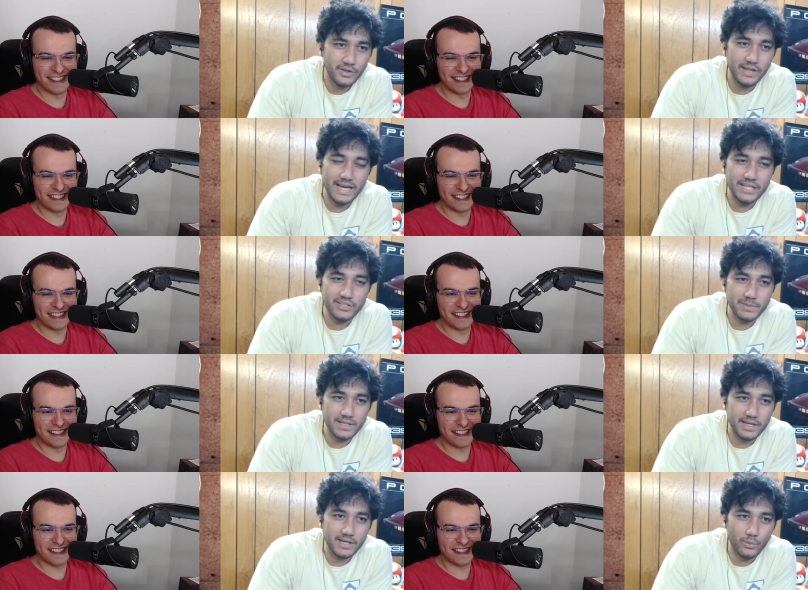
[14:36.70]
Speaker 1: no, that has to
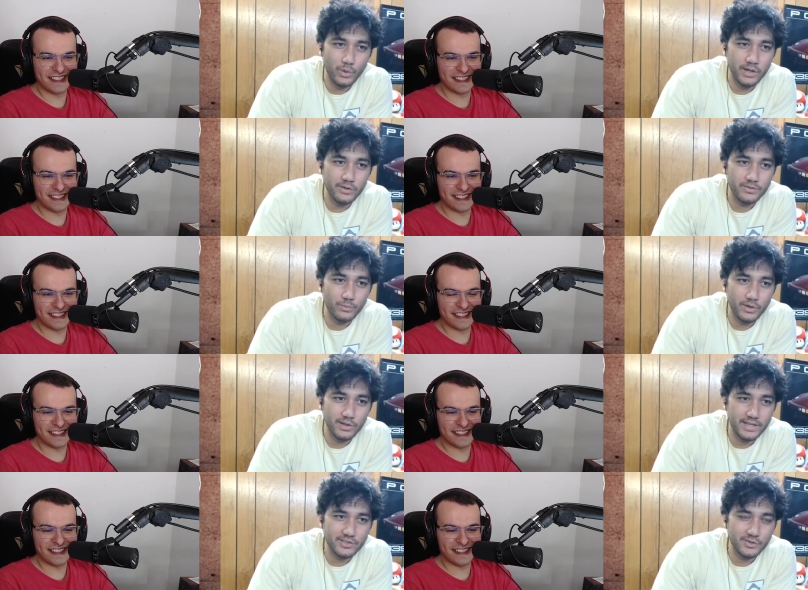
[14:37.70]
be like one
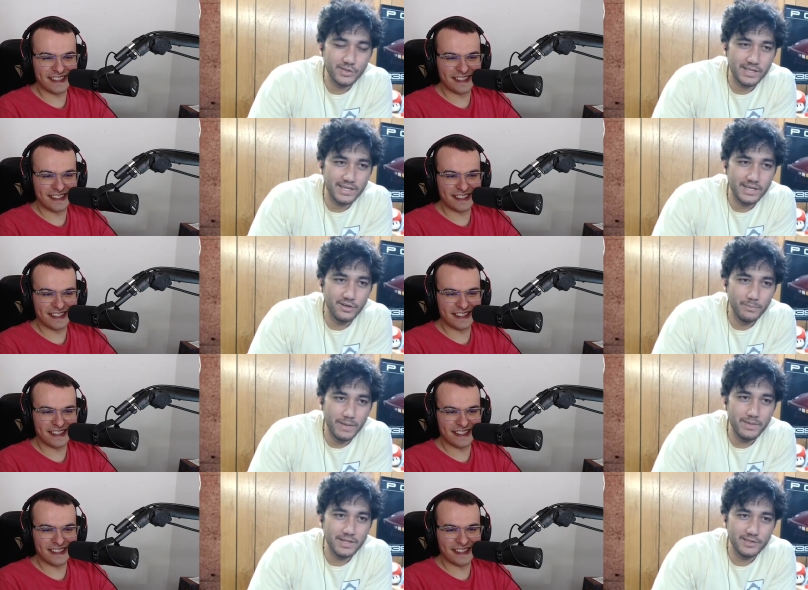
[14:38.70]
one that you can kill.
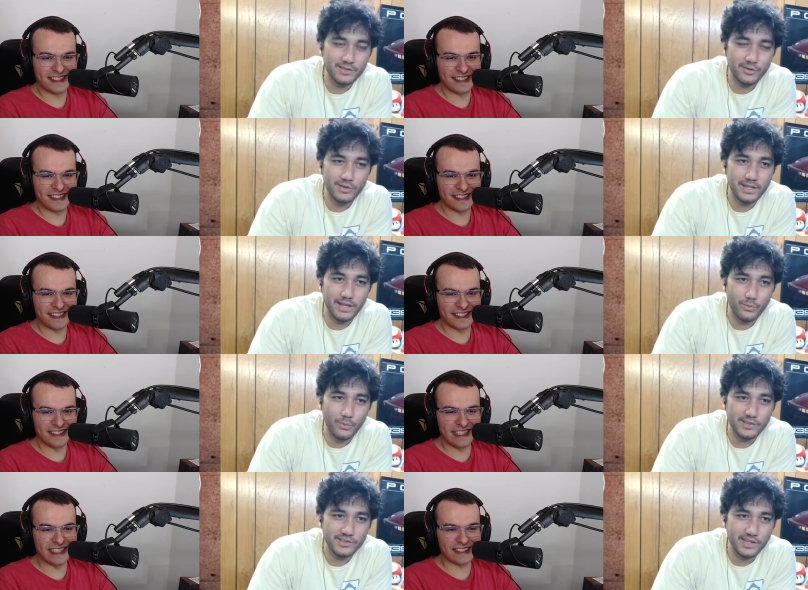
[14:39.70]
Maybe there's only like
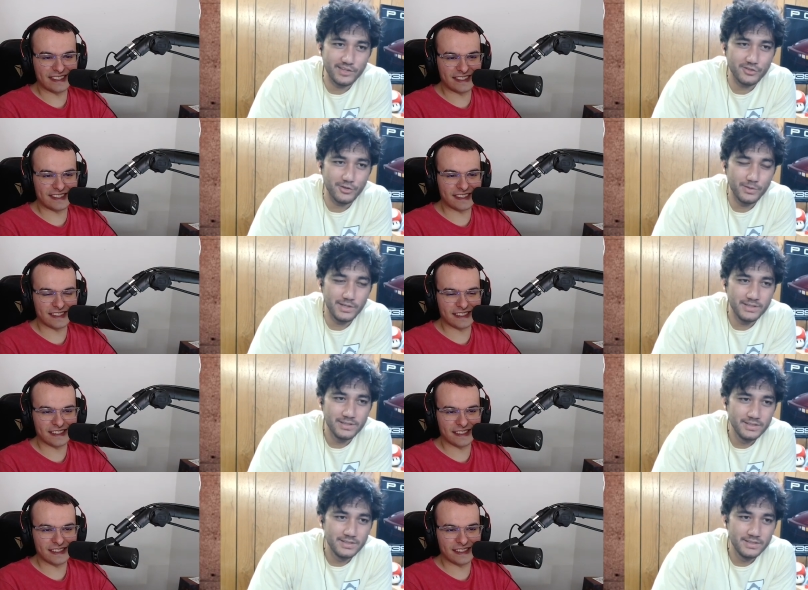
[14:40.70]
one yes. central one.